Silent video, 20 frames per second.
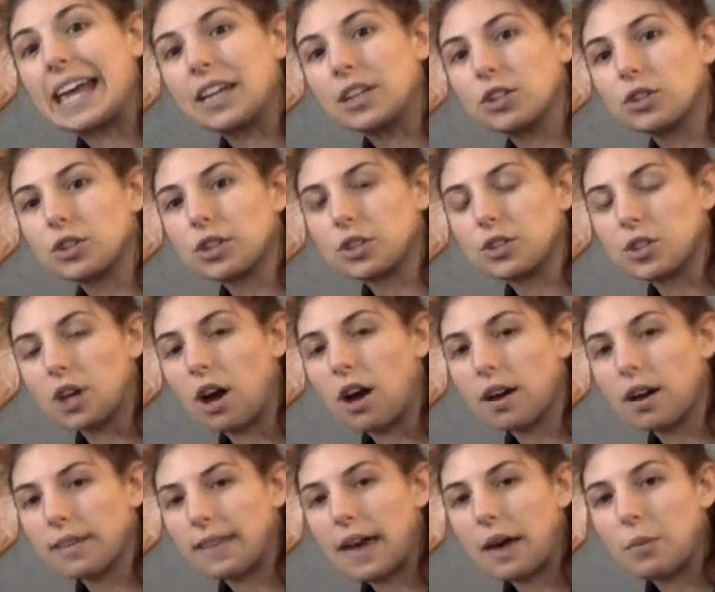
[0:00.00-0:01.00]
handle your
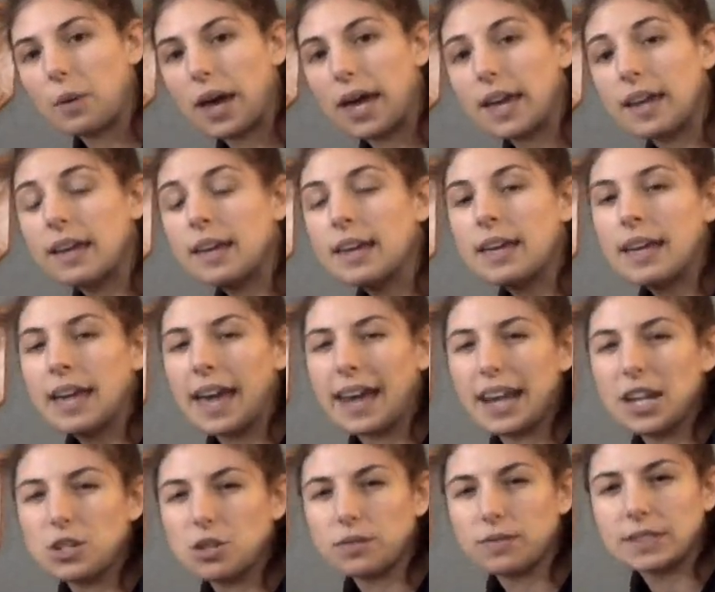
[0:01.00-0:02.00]
dog that way. And
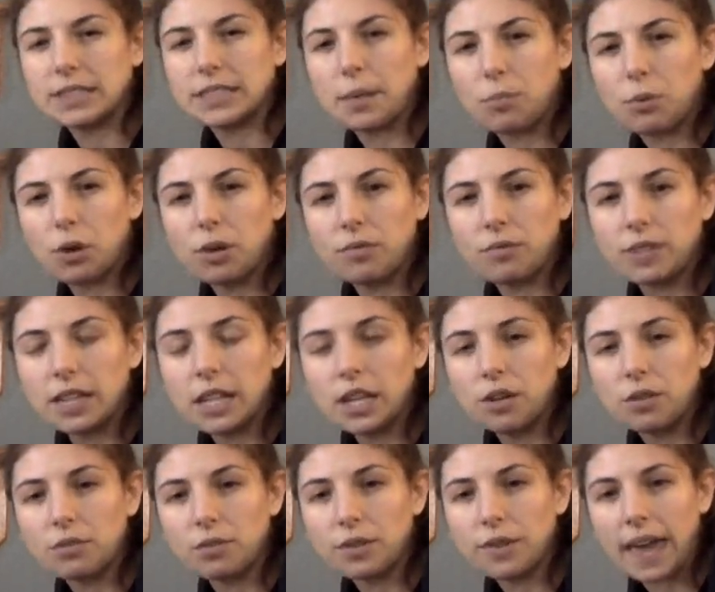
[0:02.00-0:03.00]
I do have a separate video
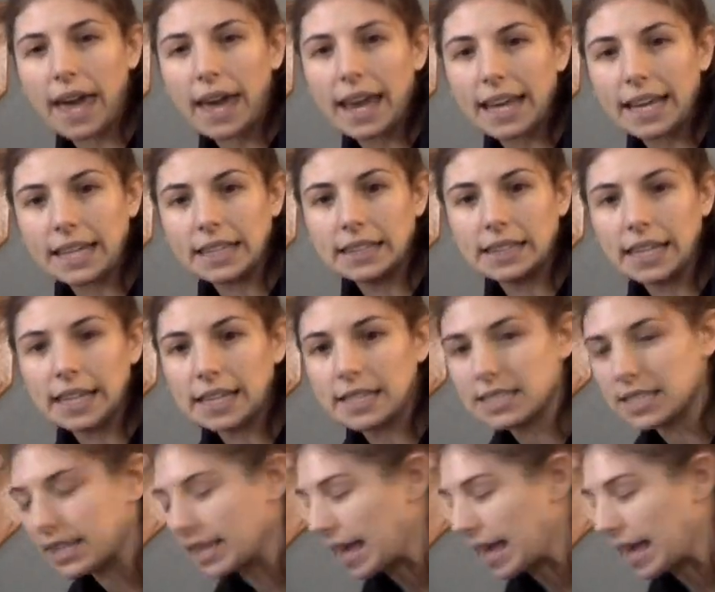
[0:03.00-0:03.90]
for that. I can link to